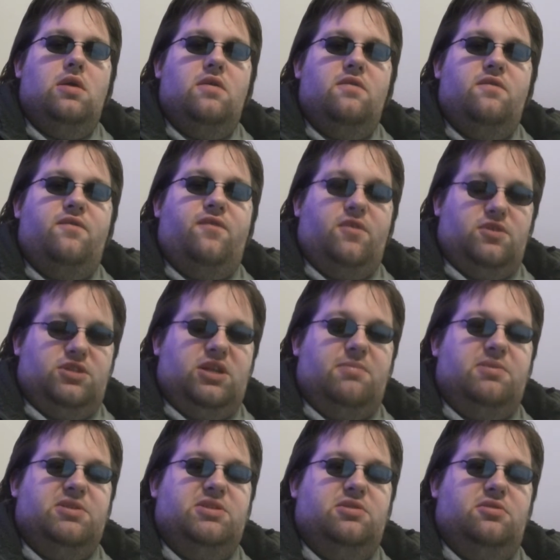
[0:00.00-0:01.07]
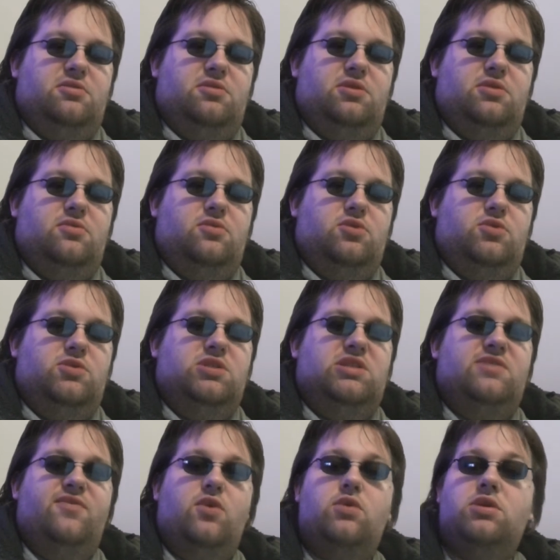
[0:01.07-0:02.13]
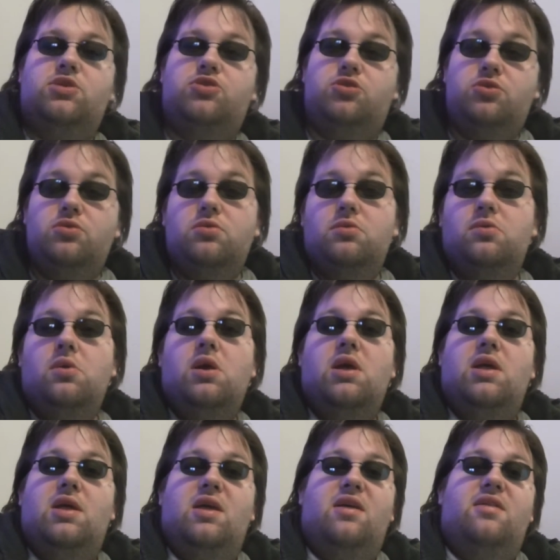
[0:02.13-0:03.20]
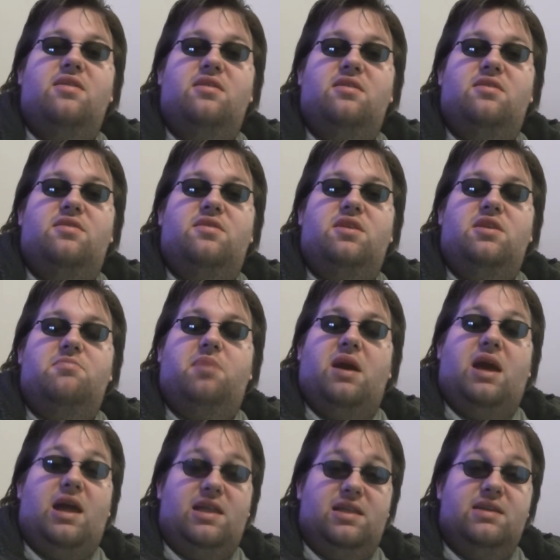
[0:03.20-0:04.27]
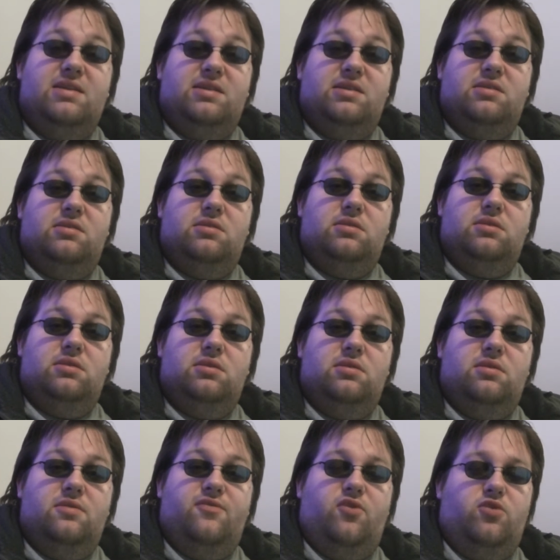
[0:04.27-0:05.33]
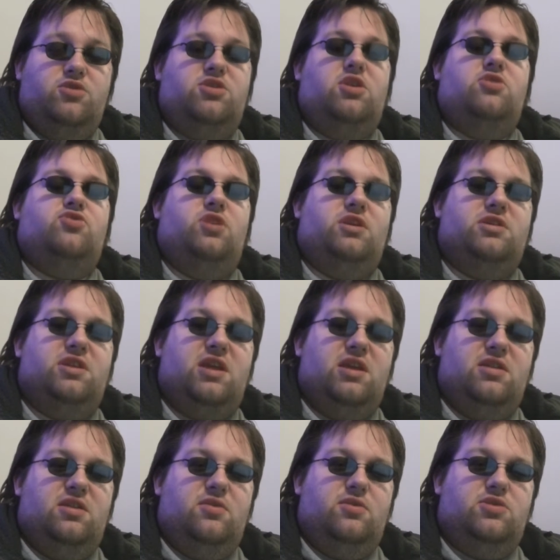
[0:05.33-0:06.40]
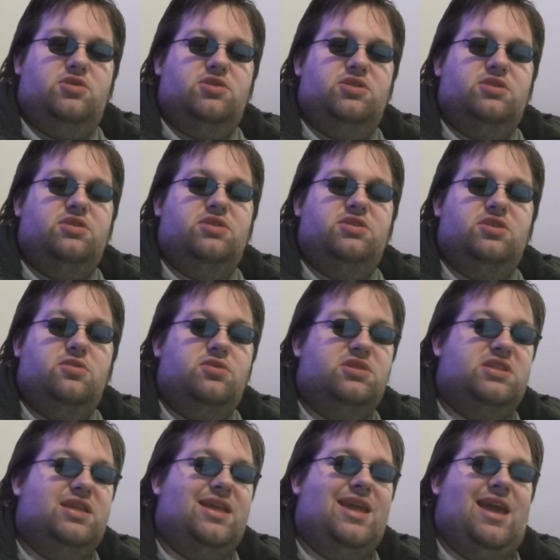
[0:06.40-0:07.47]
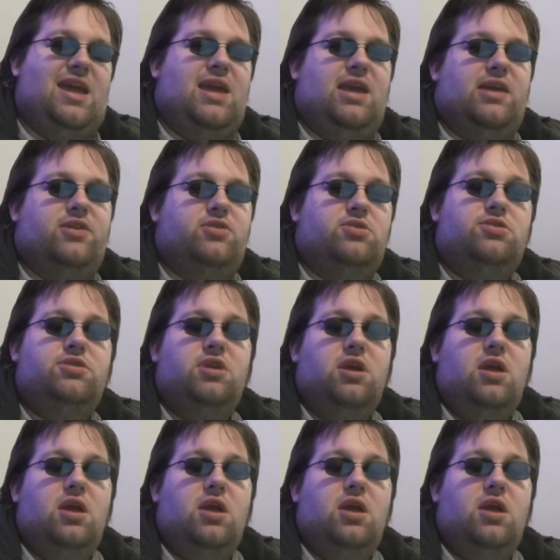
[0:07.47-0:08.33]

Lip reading: first episode, which was devoted to the pilot for Star Trek, the original series, known as The Cage.